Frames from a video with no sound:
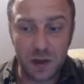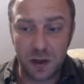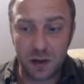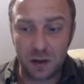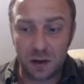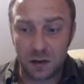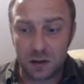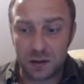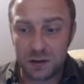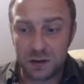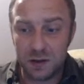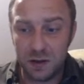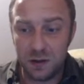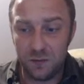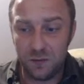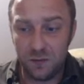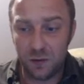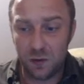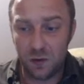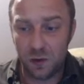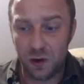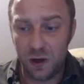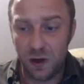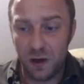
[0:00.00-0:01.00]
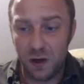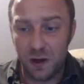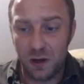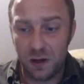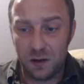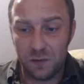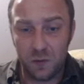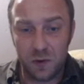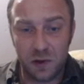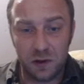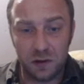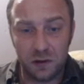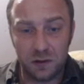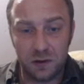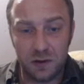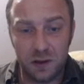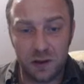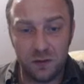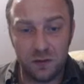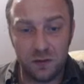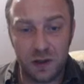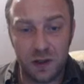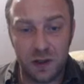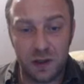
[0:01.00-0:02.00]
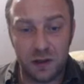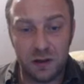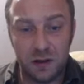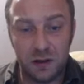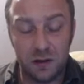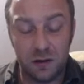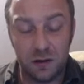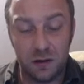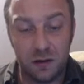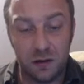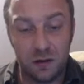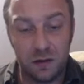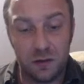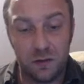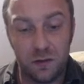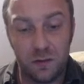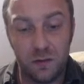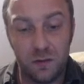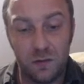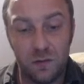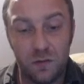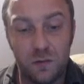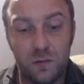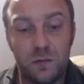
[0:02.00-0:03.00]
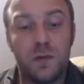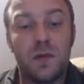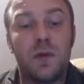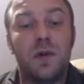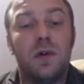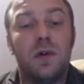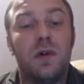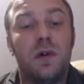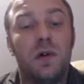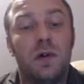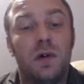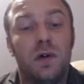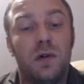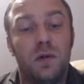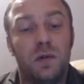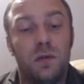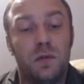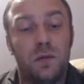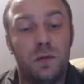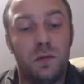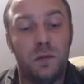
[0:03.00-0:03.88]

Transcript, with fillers: uh, c4 well then you get uh, uh,